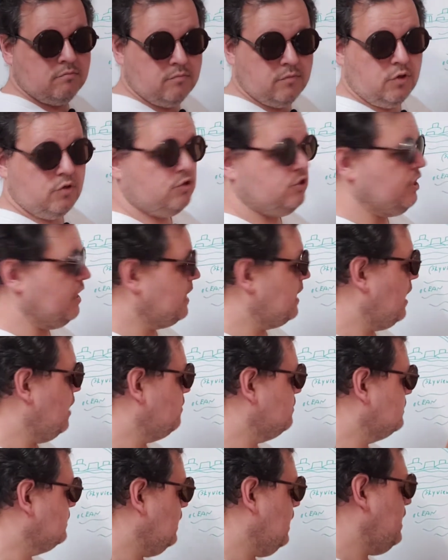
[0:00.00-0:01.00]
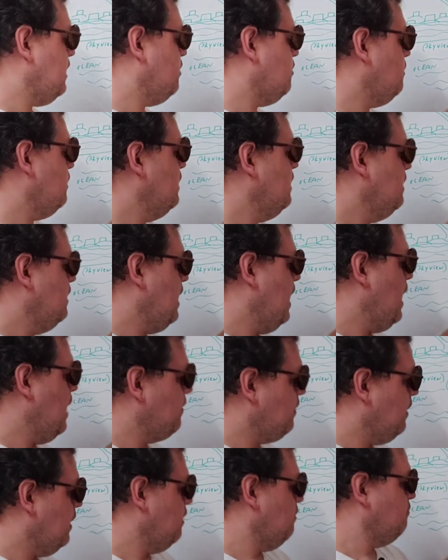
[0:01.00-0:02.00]
they're checking out his lair.
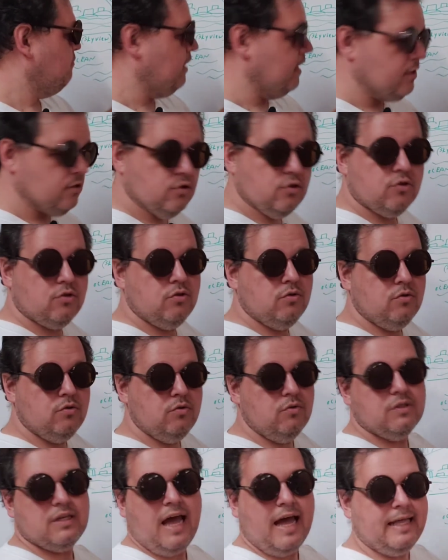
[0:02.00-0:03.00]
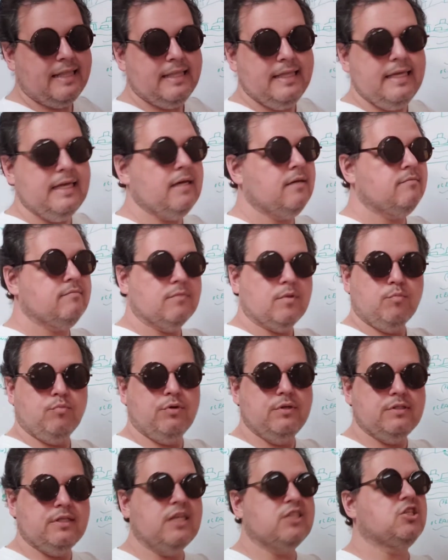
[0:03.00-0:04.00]
And then a fight ensues. Ilea, the
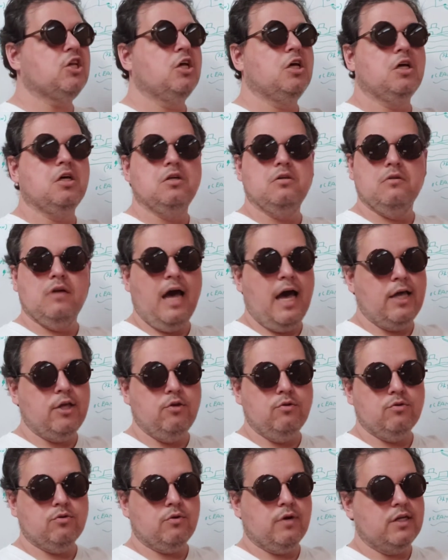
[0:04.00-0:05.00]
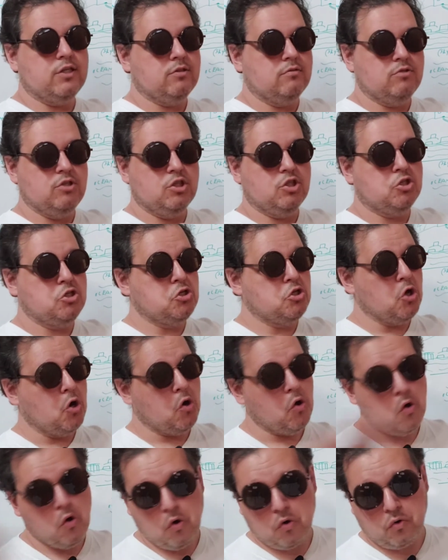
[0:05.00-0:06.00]
princess, I use her as just
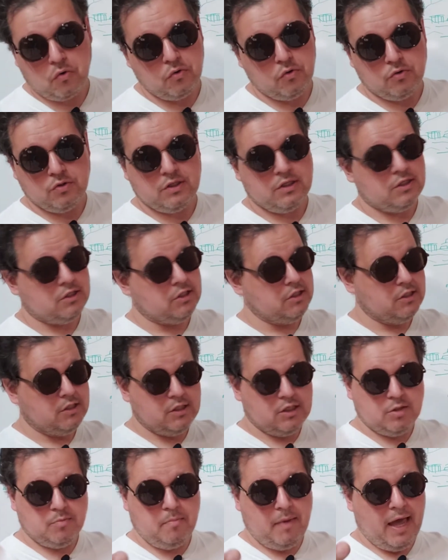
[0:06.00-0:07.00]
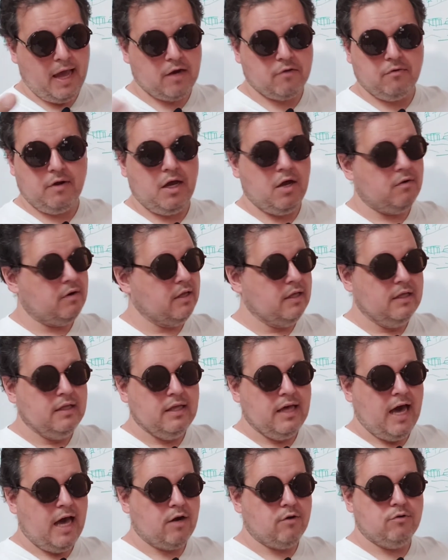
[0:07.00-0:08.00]
total useless. She's just background.
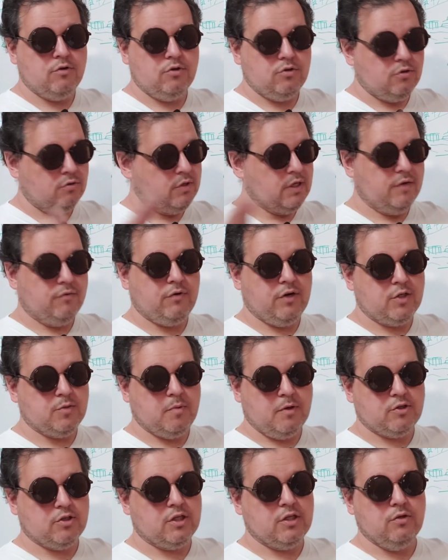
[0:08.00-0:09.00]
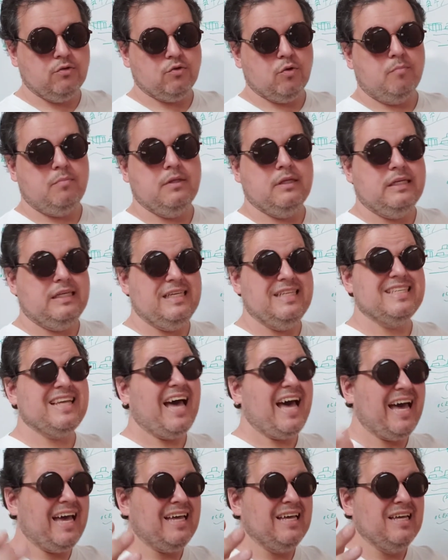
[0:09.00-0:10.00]
I don't use her, give her any special skills or abilities.
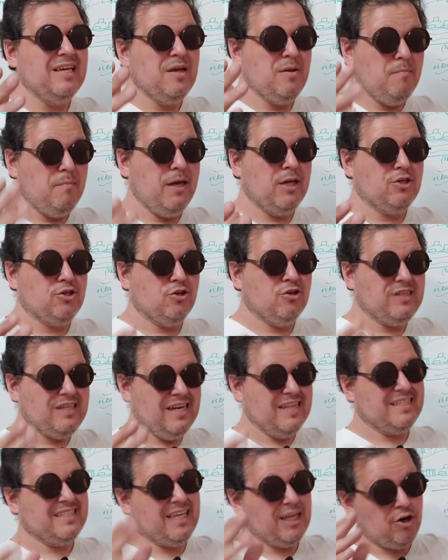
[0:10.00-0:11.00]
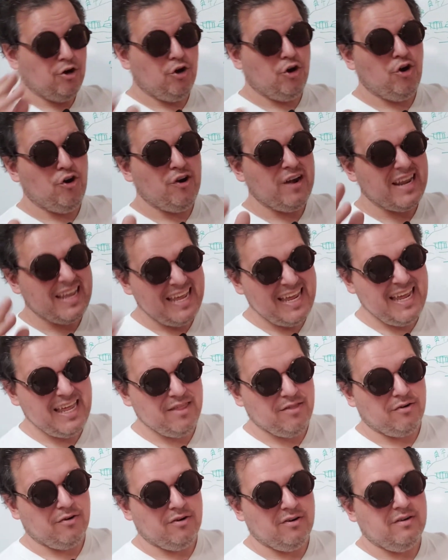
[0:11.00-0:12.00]
I make sure she doesn't get hurt
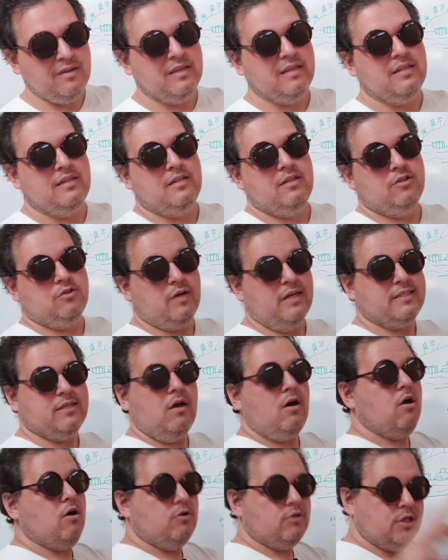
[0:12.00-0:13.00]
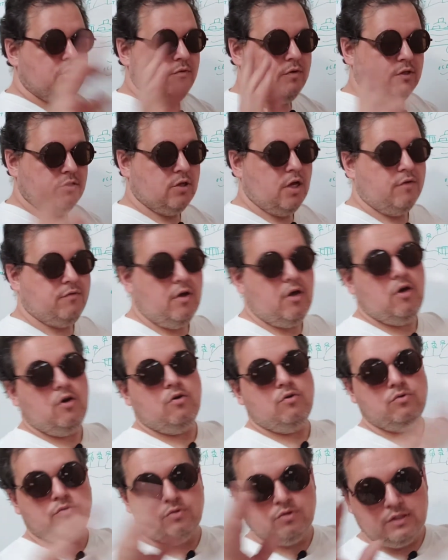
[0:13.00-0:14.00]
either. So I say, oh, she runs off.
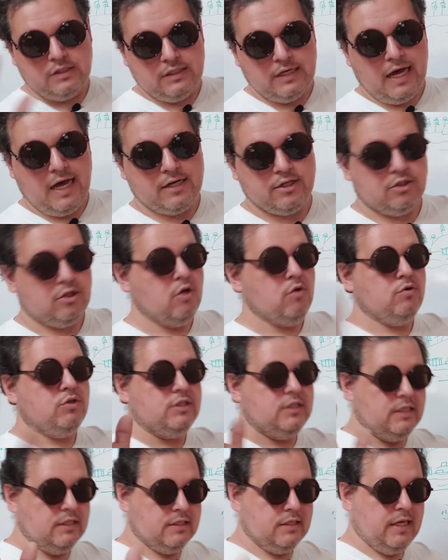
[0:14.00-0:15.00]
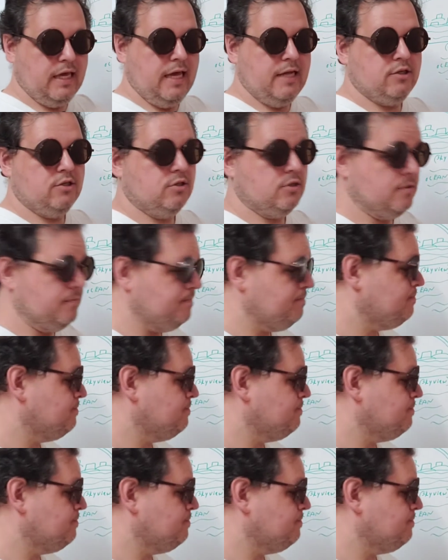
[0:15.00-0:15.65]
Oh, she dodges. Oh, she disengages.